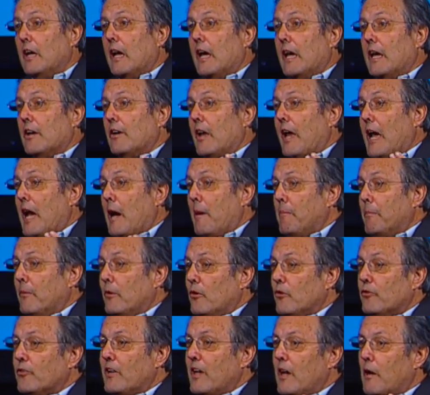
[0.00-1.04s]
and
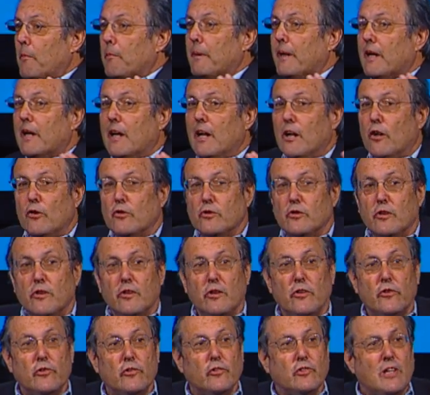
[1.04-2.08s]
Apple's now being held to
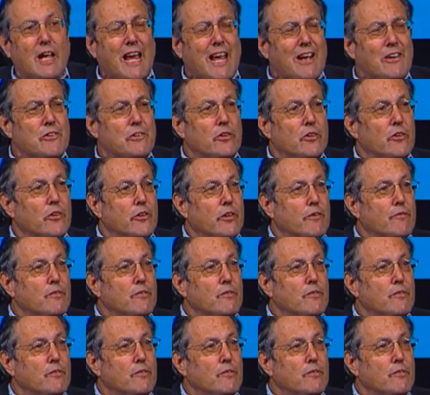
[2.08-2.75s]
this standard